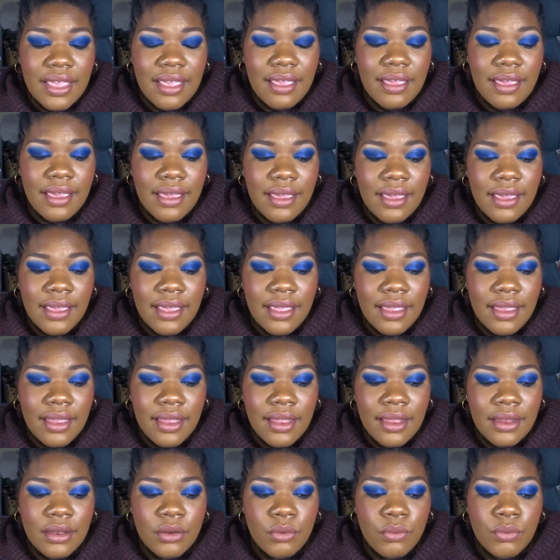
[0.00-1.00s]

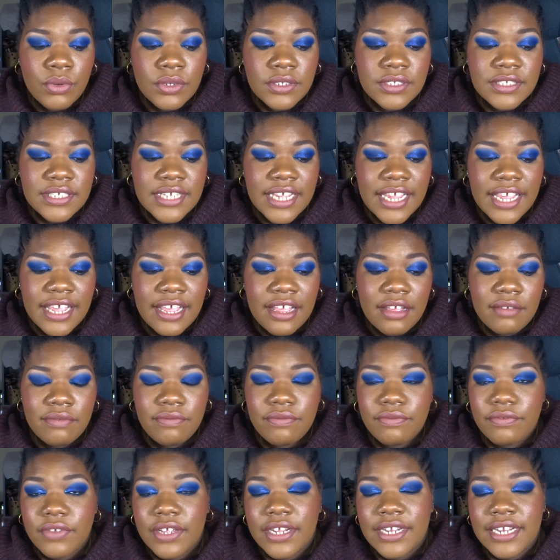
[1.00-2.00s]
and once I
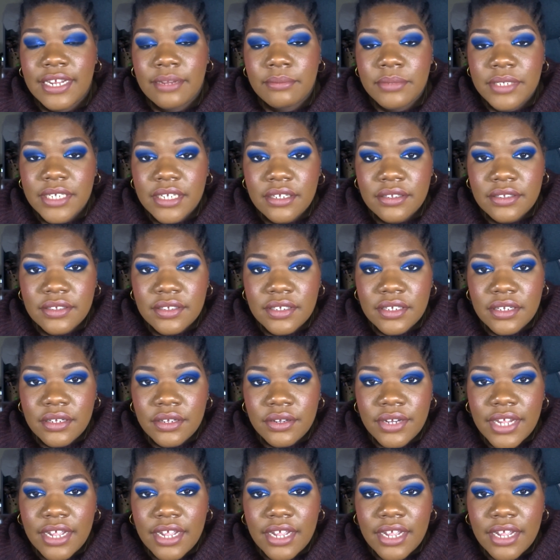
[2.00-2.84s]
have an empty concealer,